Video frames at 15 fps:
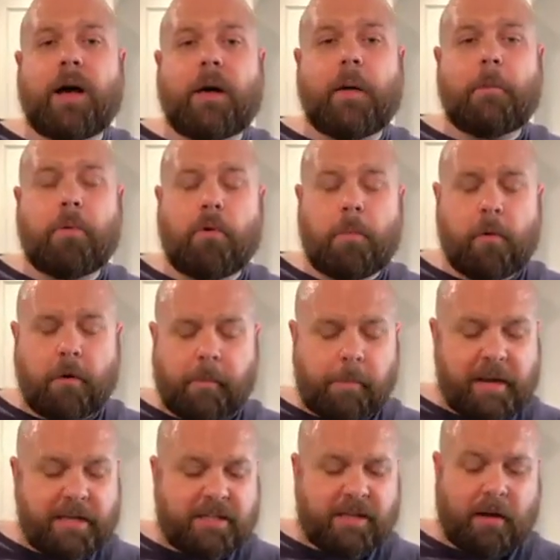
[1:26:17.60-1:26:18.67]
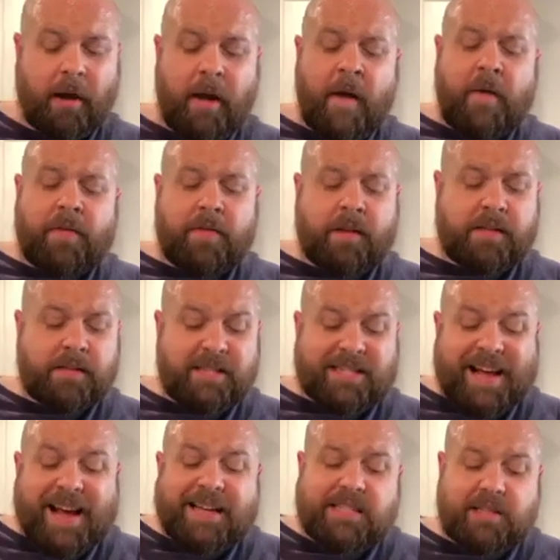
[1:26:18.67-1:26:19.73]
pulled pork pizza. The
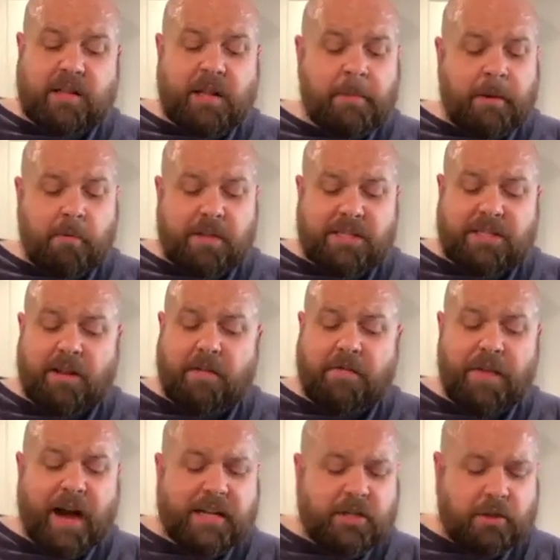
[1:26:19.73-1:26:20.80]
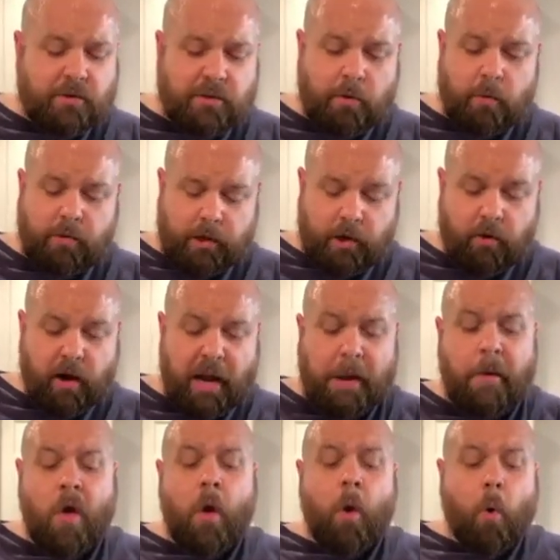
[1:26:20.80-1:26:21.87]
sky's the limit with this stuff. Nachos are really
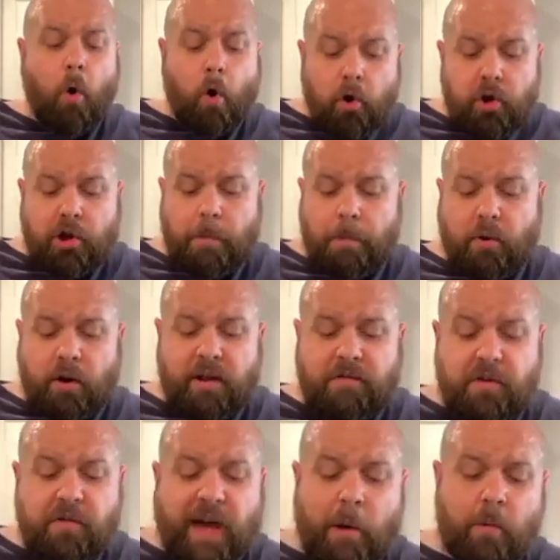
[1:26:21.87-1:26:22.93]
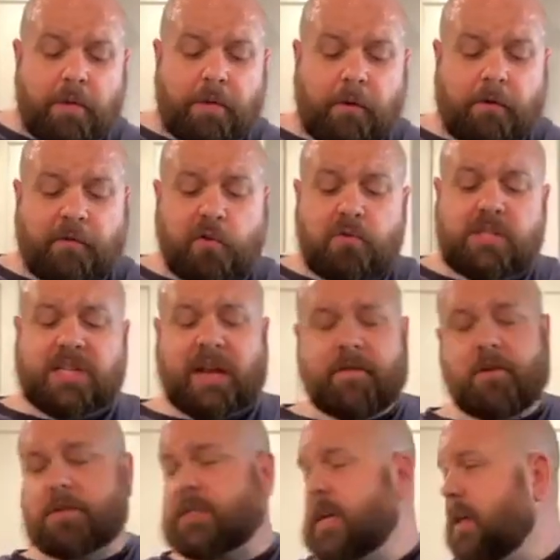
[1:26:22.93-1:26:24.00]
great. Or you can put, if you got one of those food
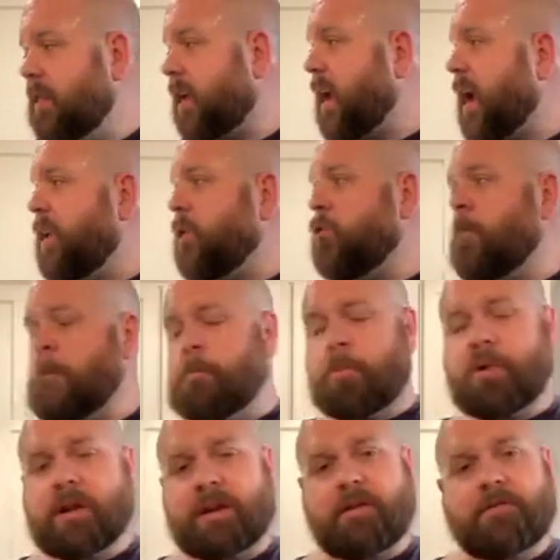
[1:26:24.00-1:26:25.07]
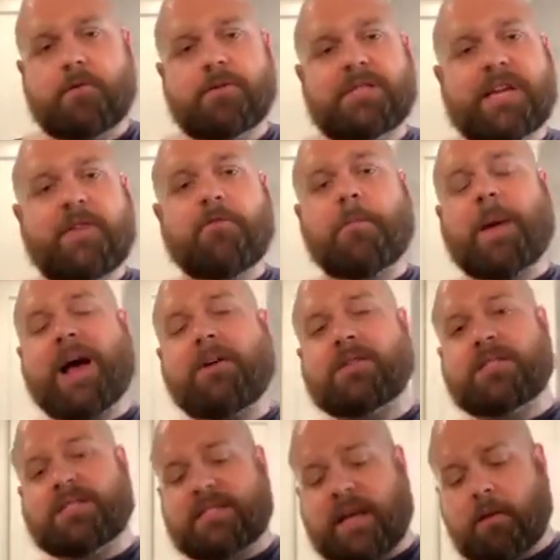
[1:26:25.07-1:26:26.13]
savers like I do, put it in a food saver
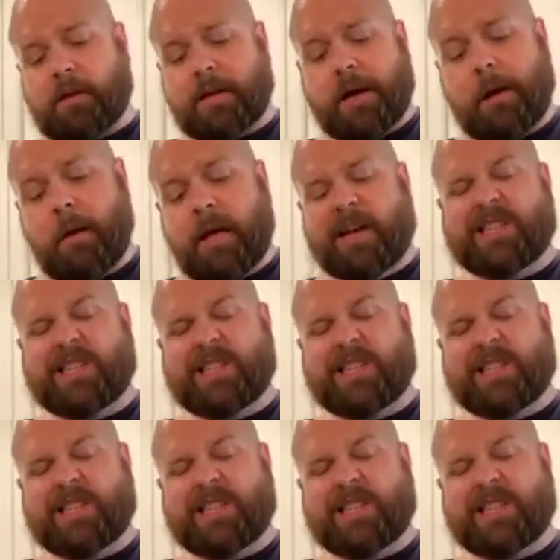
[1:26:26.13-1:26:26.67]
pouch, seal it up,